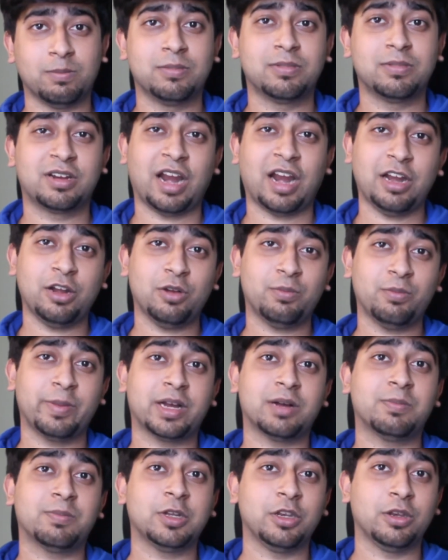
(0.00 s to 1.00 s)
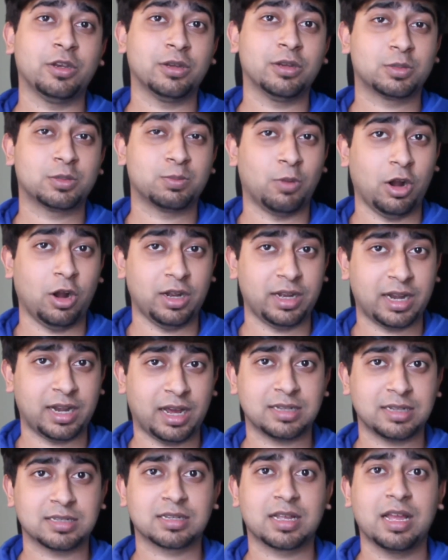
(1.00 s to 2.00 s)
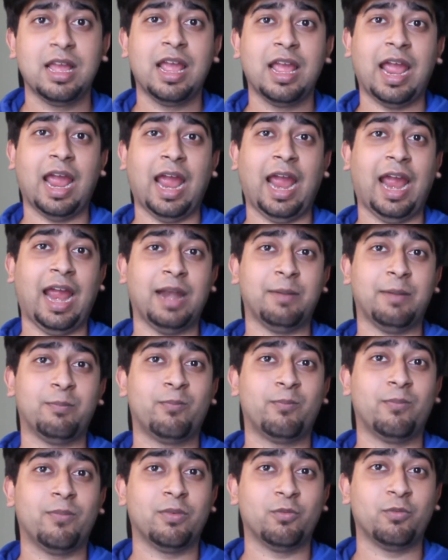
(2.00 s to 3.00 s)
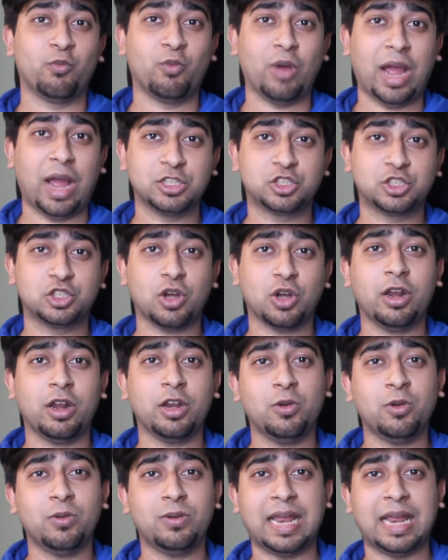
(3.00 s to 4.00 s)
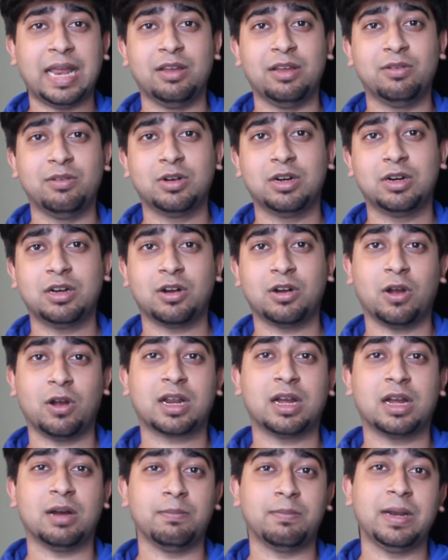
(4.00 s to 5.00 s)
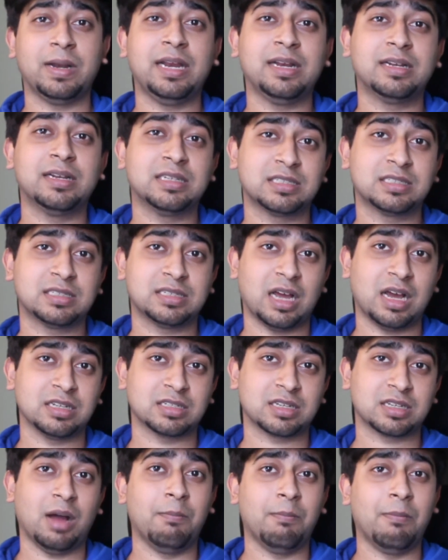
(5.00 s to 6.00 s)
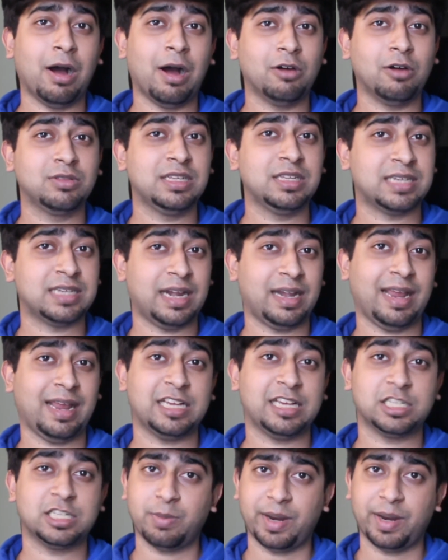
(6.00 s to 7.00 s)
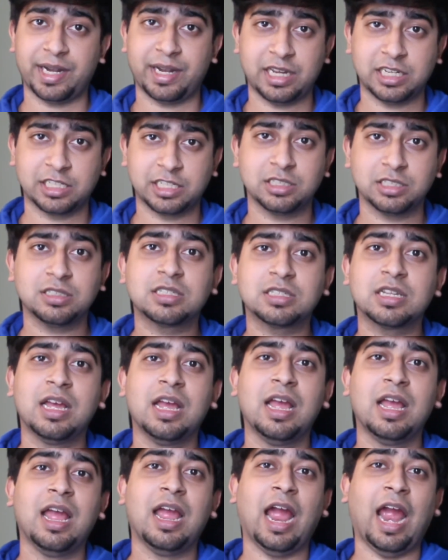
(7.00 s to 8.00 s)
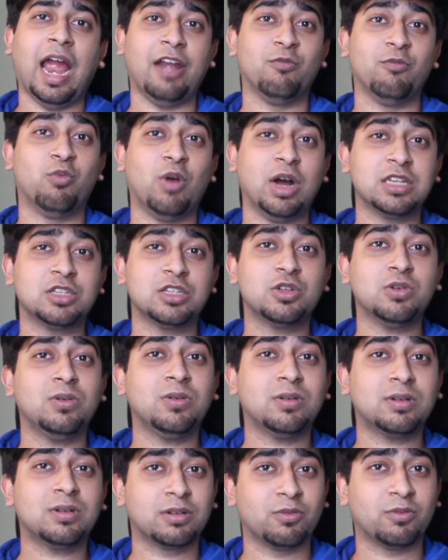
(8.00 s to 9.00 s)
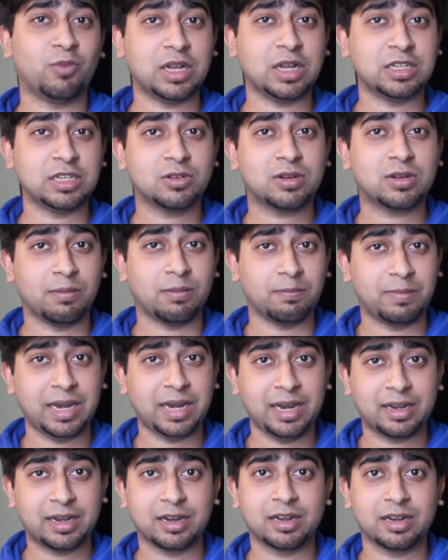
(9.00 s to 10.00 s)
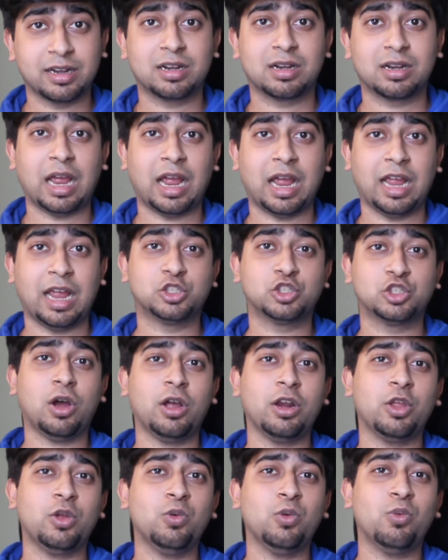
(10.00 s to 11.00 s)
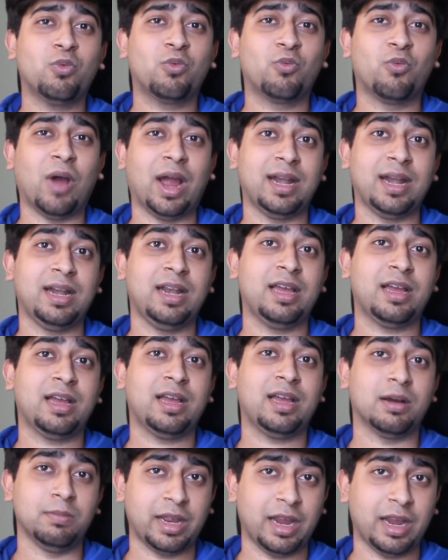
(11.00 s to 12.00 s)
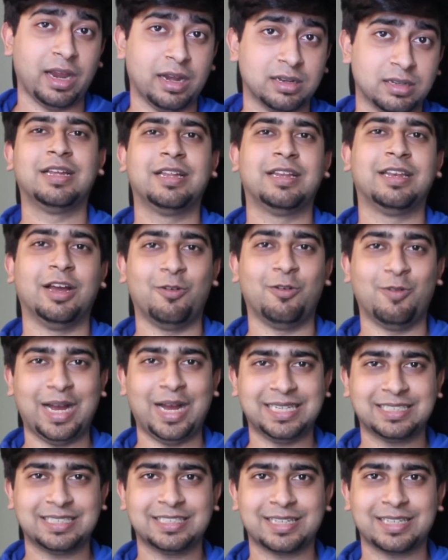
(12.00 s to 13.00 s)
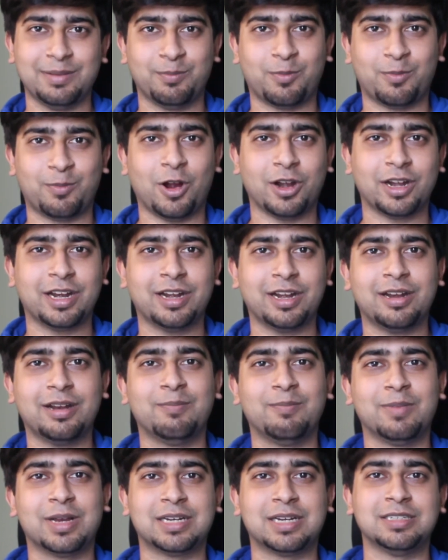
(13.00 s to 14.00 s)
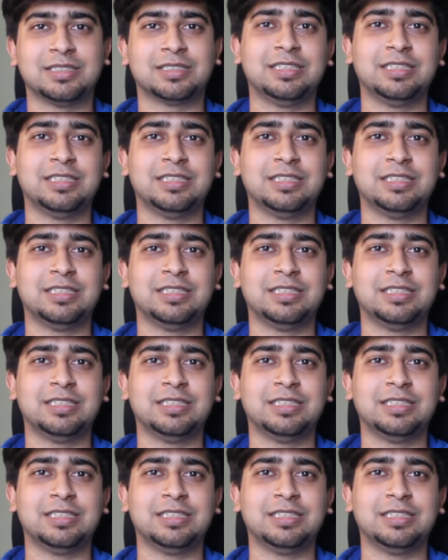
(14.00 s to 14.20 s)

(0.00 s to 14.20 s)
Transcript: try to pick up a small task and ensure you deliver or complete this task above the set expectations. And once you complete it, ensure you widely communicate this. Now, why is this important? Because this